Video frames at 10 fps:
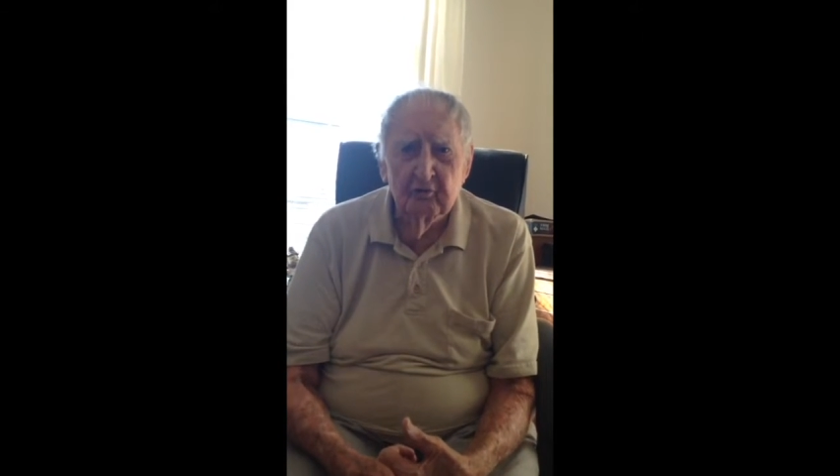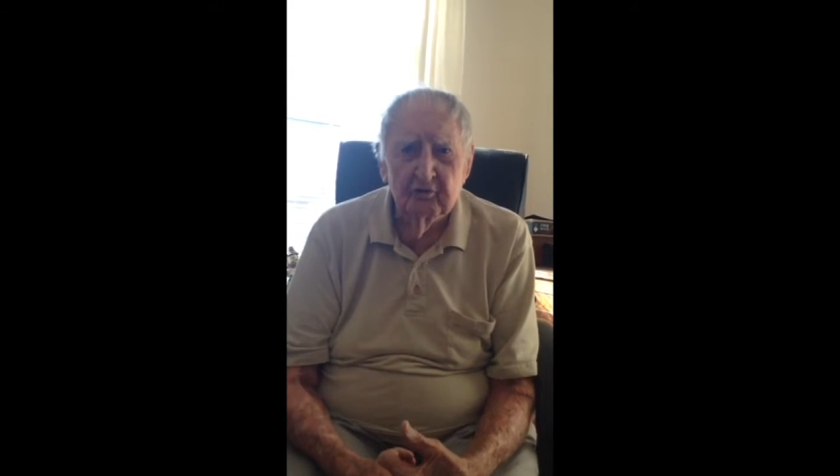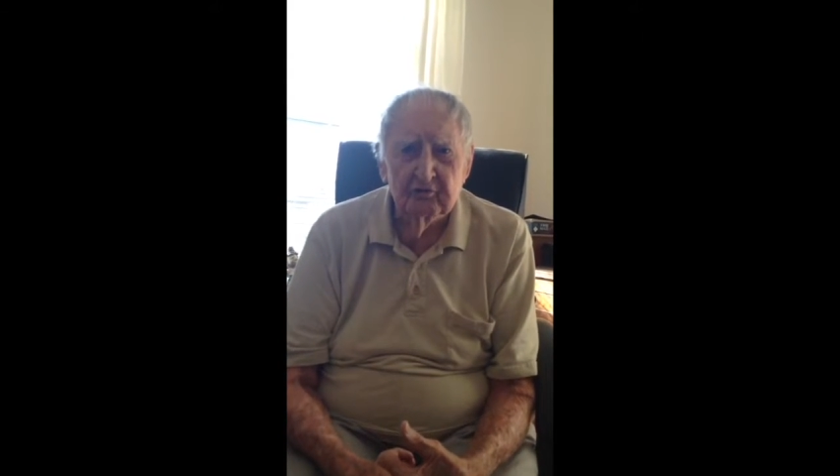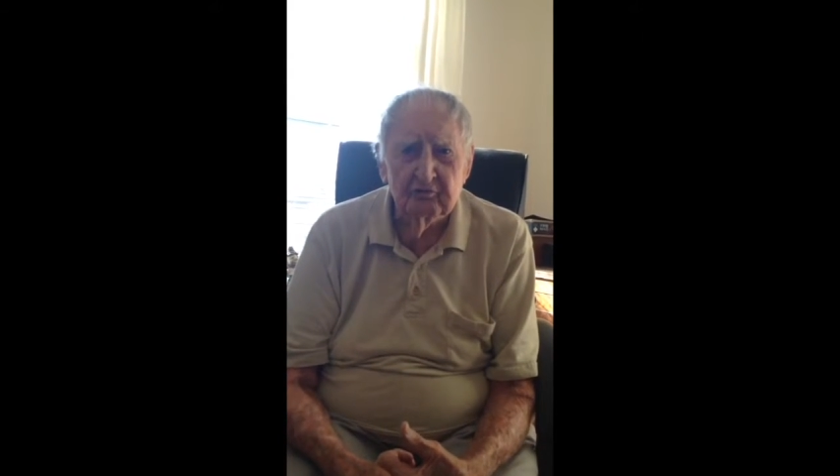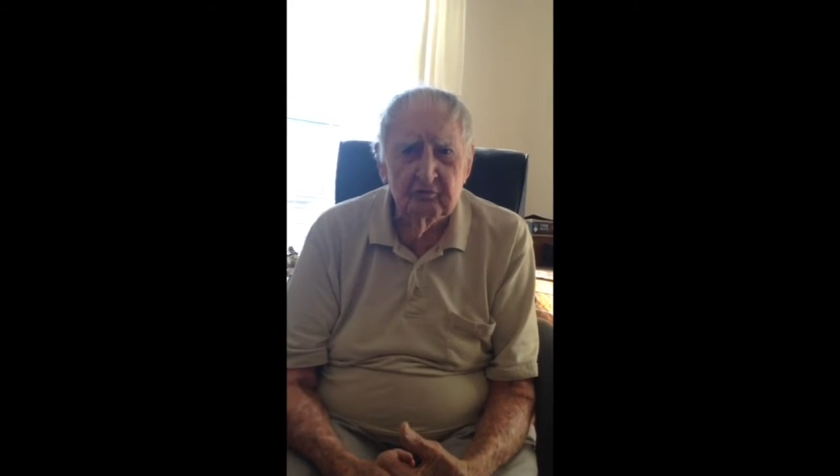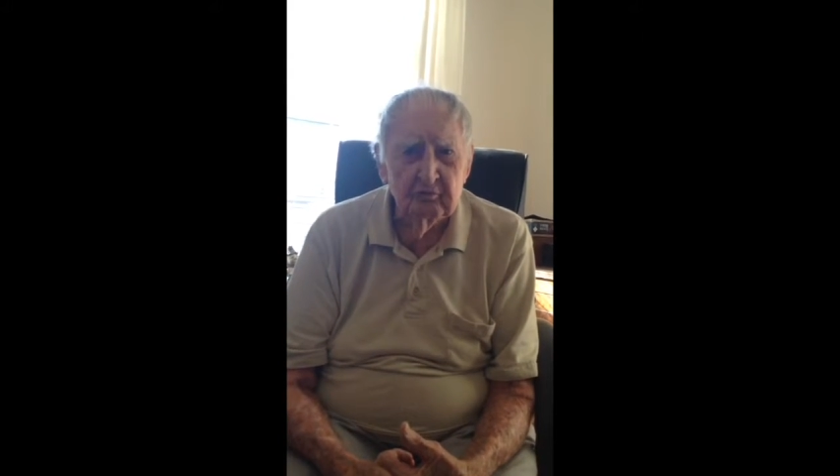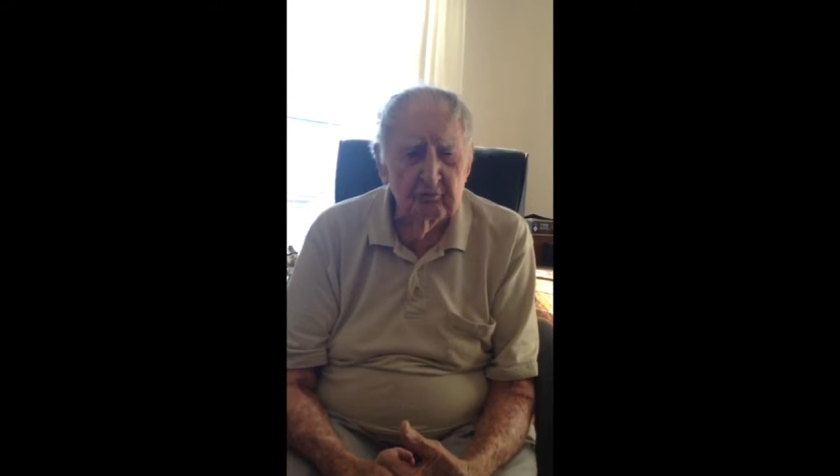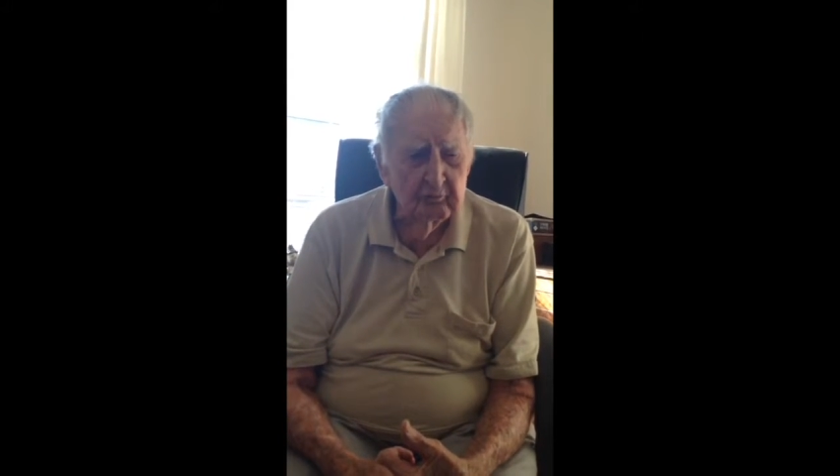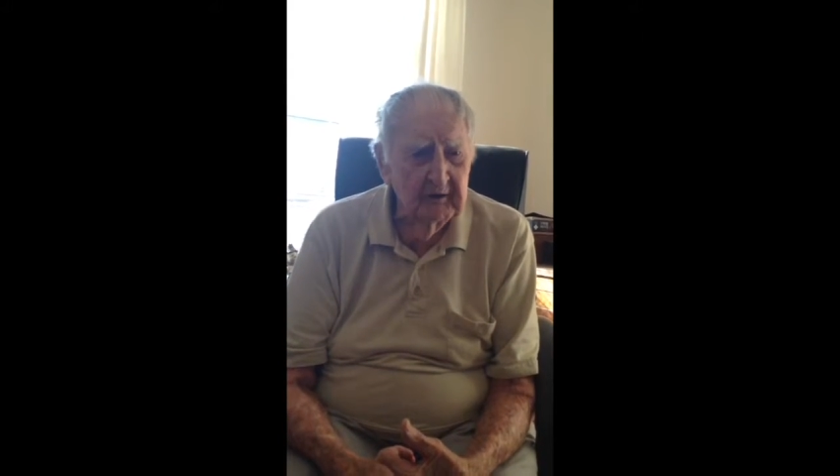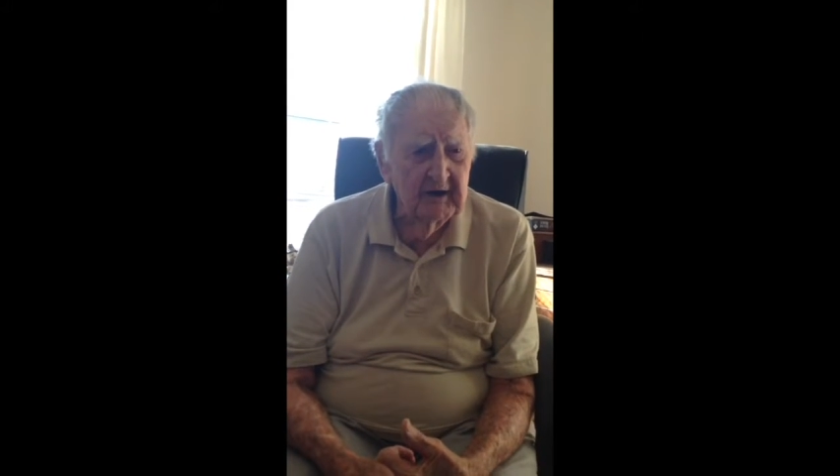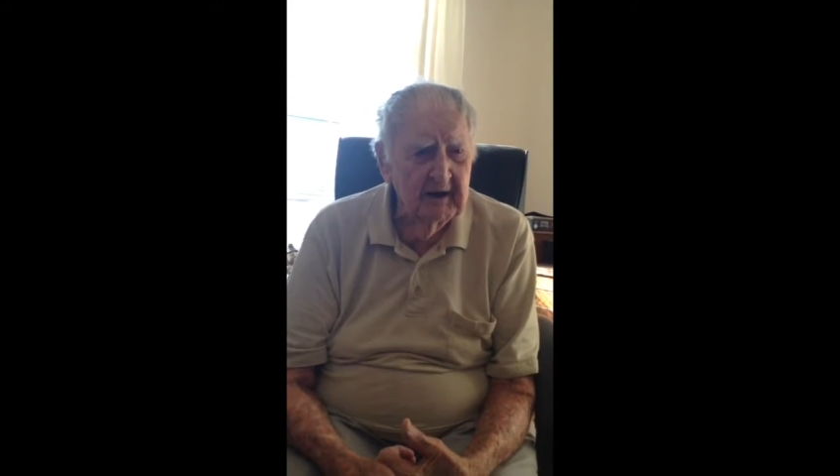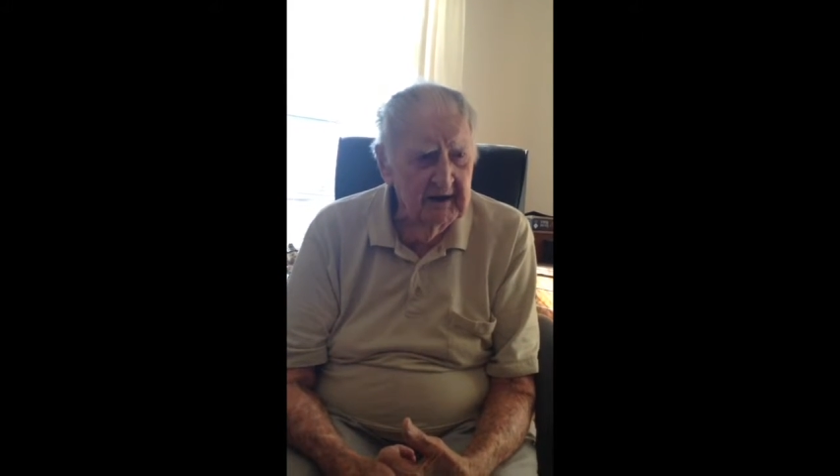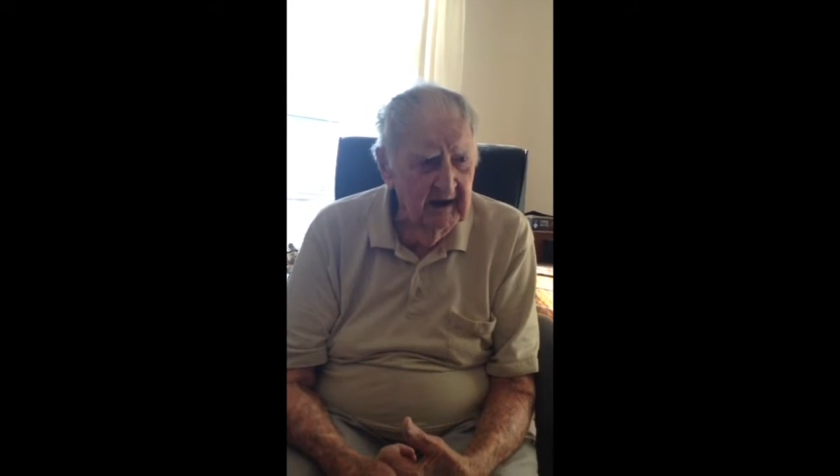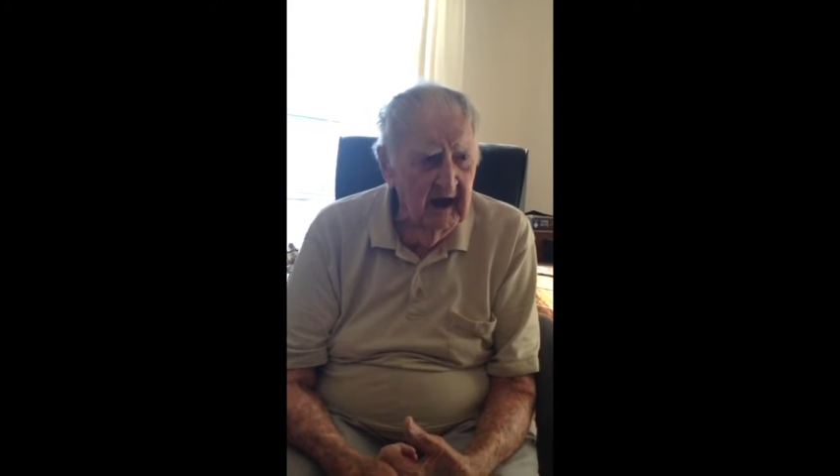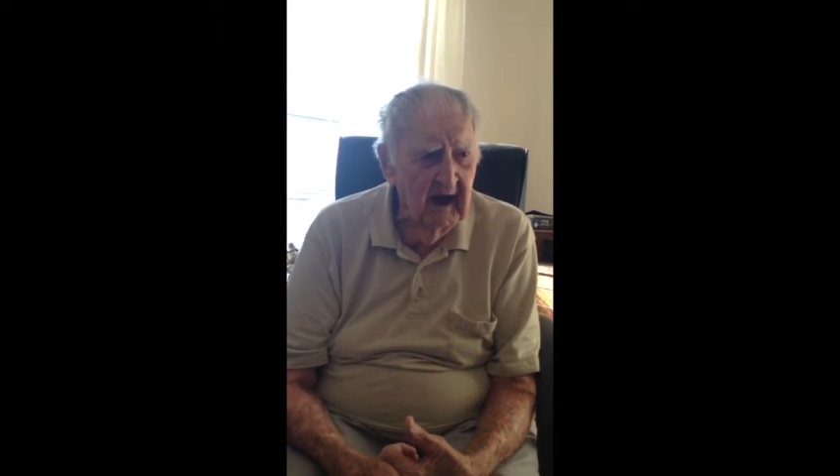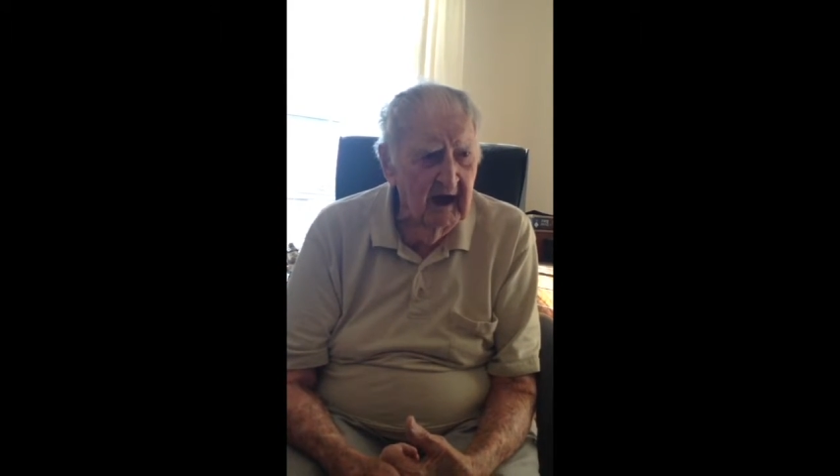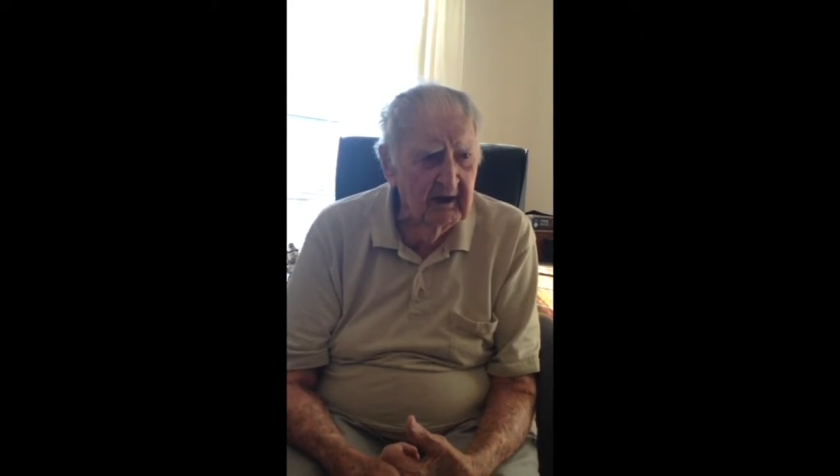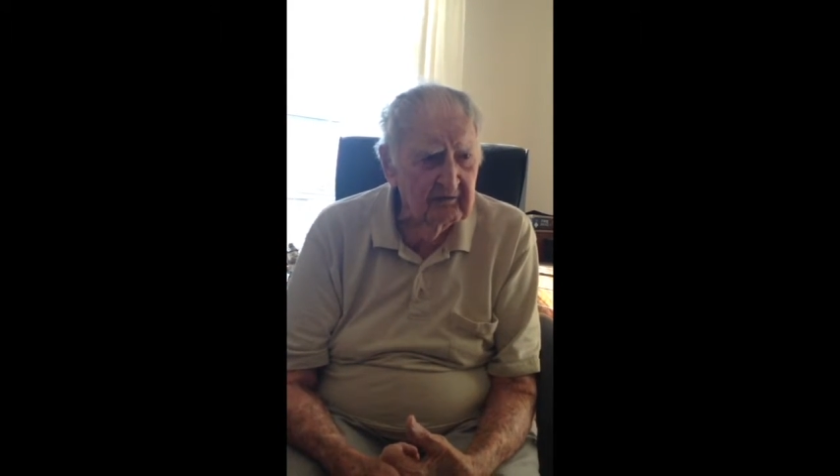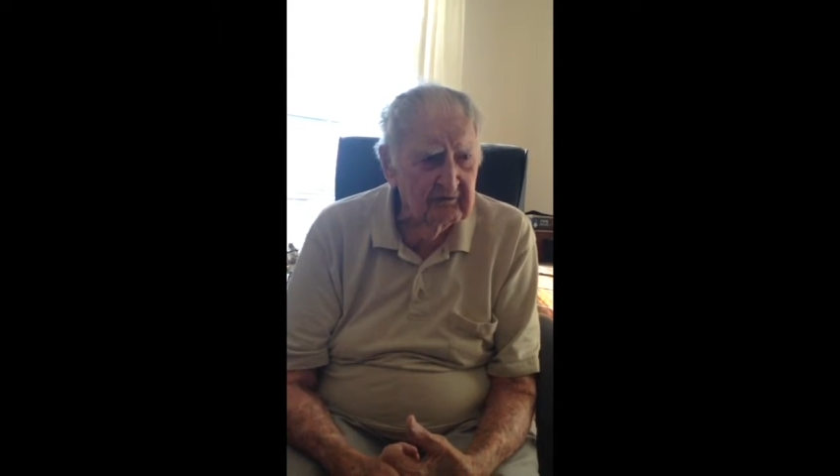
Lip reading: was really nice.